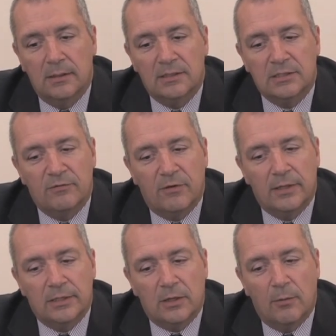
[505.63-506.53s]
has
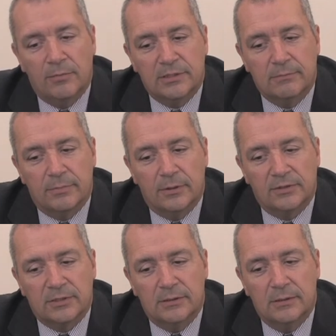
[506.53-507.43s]
defined a competent
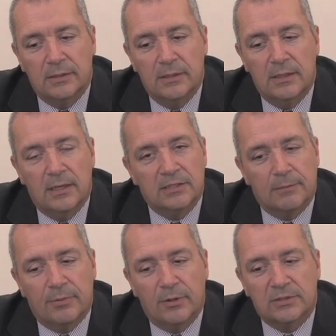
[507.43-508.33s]
person as a
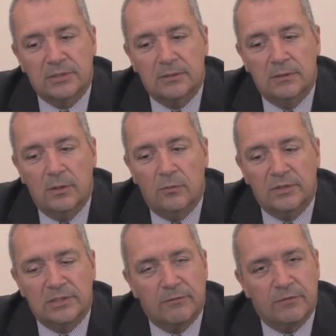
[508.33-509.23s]
person with
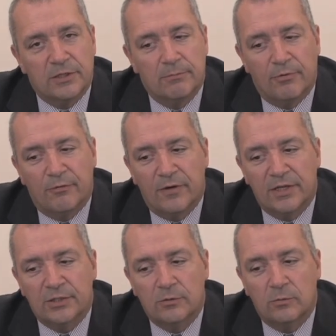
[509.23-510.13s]
sufficient
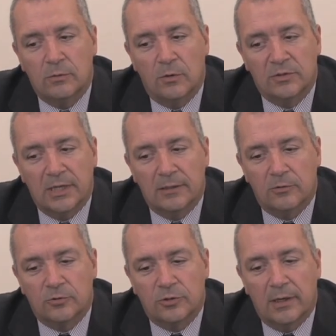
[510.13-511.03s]
professional or
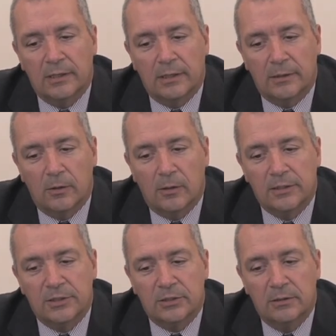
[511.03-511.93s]
technical training and
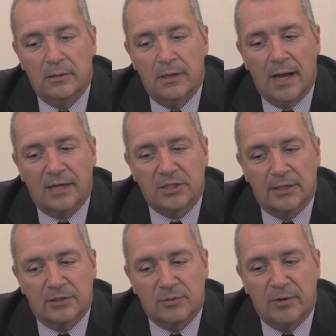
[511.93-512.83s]
knowledge, actual
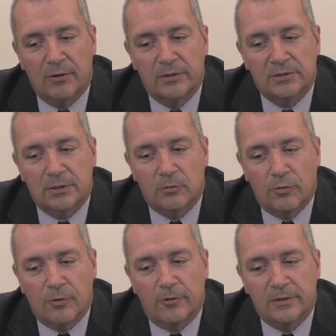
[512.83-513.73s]
experience and
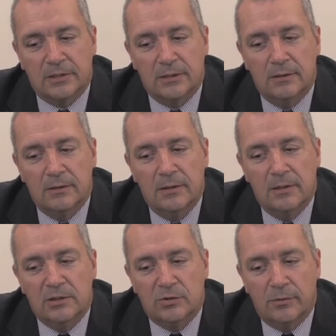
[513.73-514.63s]
authority
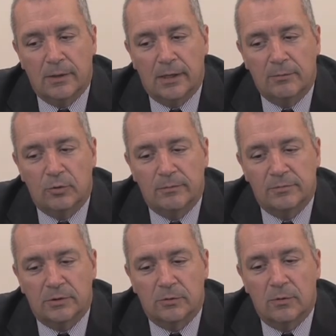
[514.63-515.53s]
to enable them
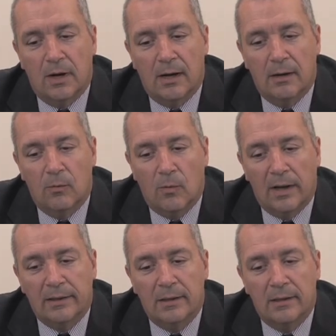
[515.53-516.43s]
to
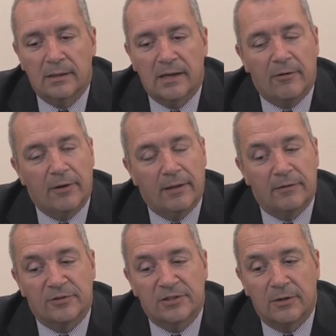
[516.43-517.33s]
1. Carry out their
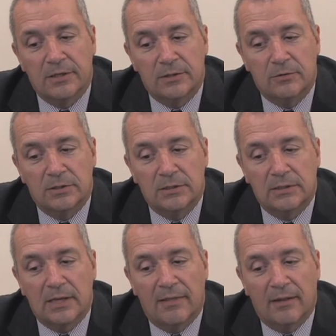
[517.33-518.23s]
assigned duties
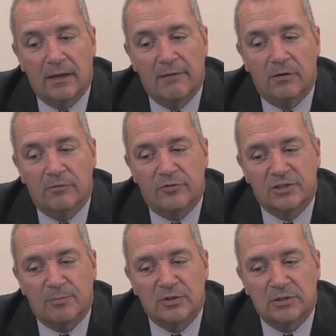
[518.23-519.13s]
at the level of
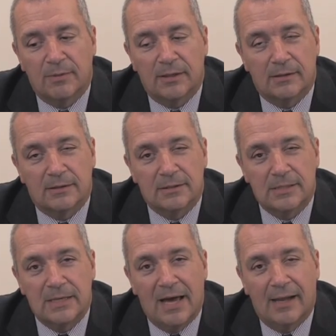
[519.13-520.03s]

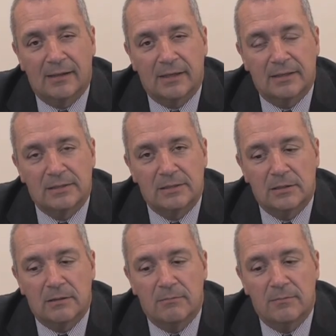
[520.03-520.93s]
responsibility allocated to
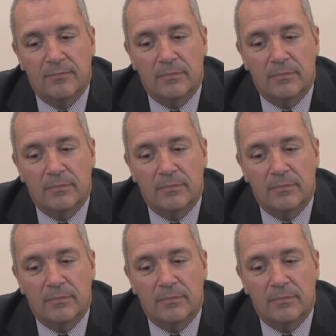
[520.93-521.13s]
them,